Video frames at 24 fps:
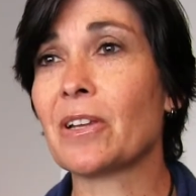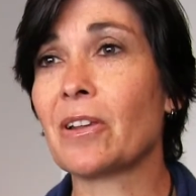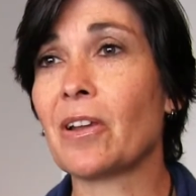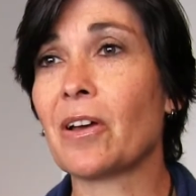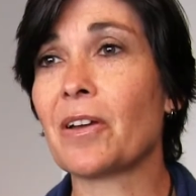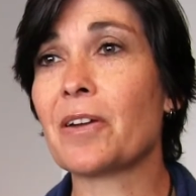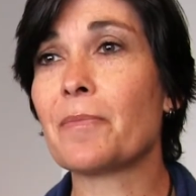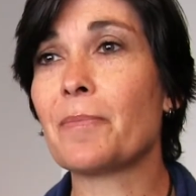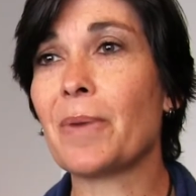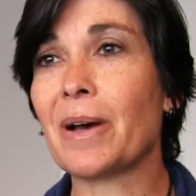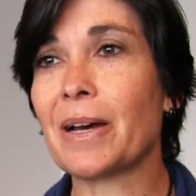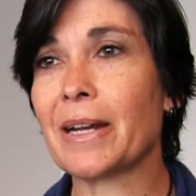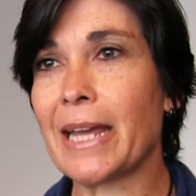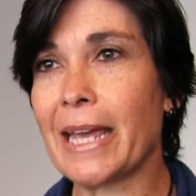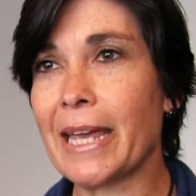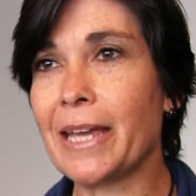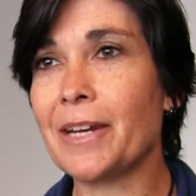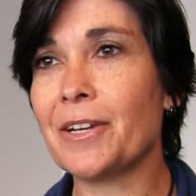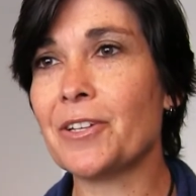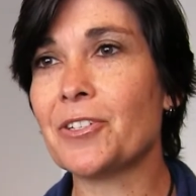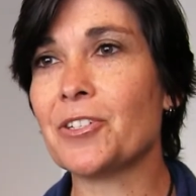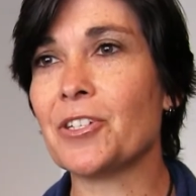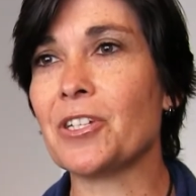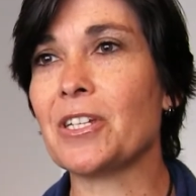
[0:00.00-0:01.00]
a lot about
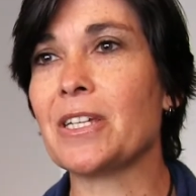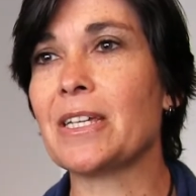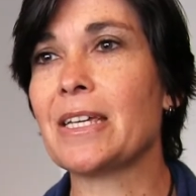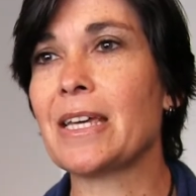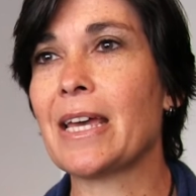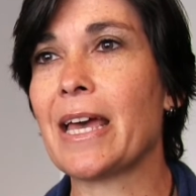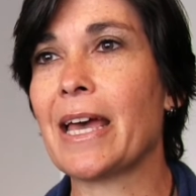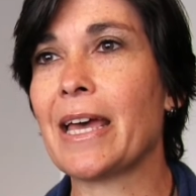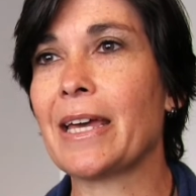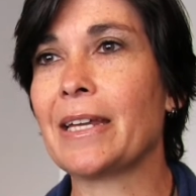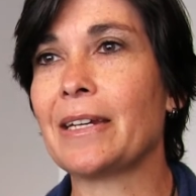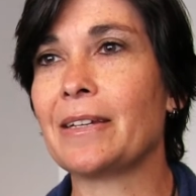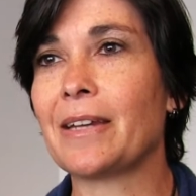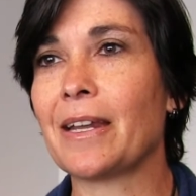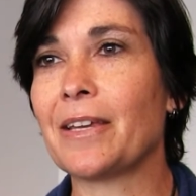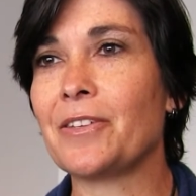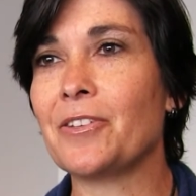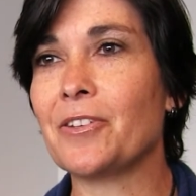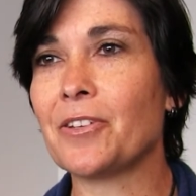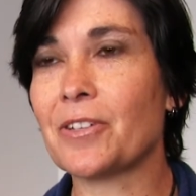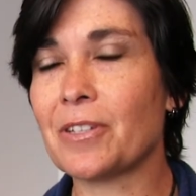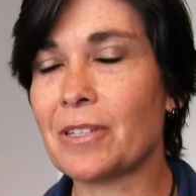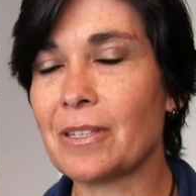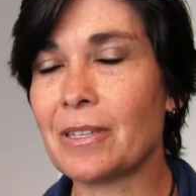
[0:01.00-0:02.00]
energy and, and
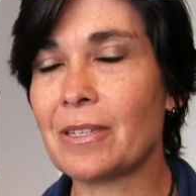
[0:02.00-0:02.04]
you can